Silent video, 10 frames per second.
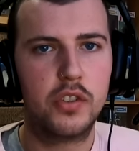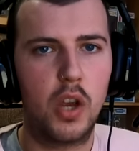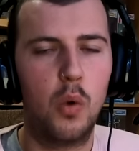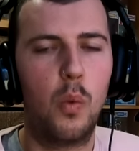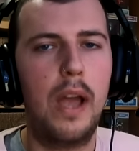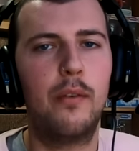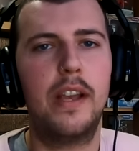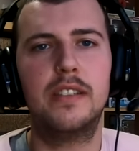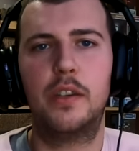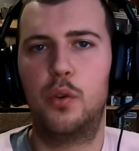So whatever
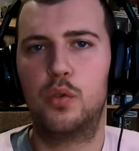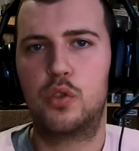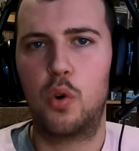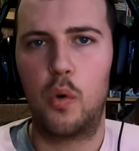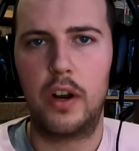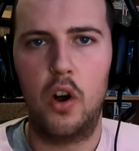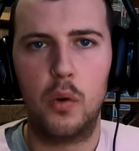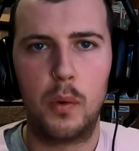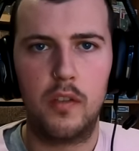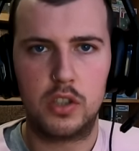it is that you're scoring
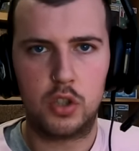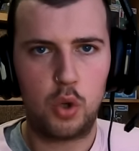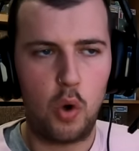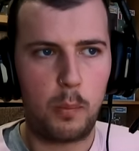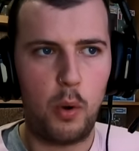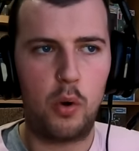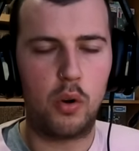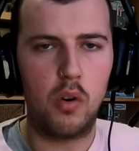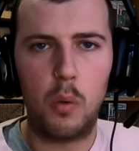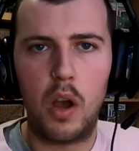on, whether it's a chalkboard
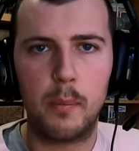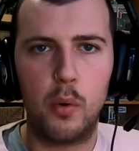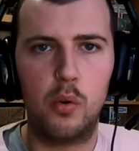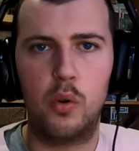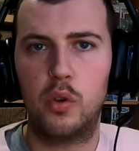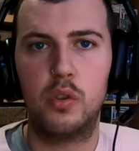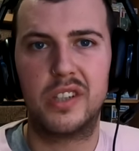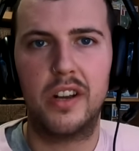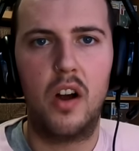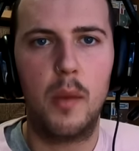or a whiteboard or
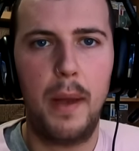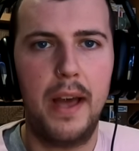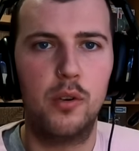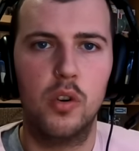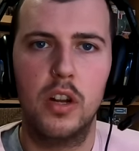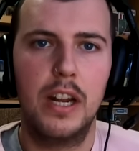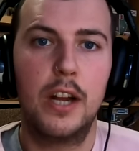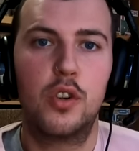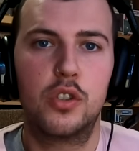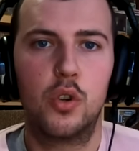using an iPad or an
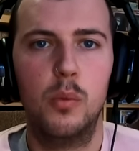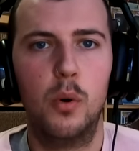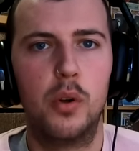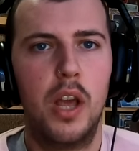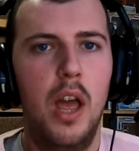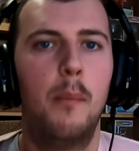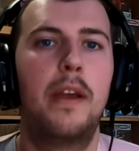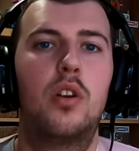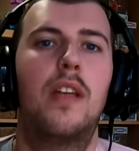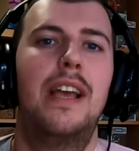electric scoreboard,
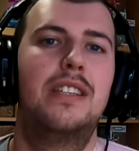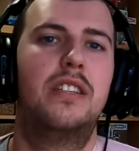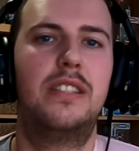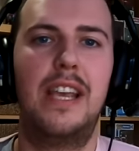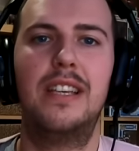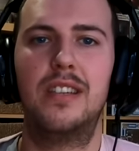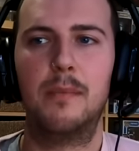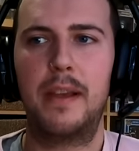make sure that it's decent.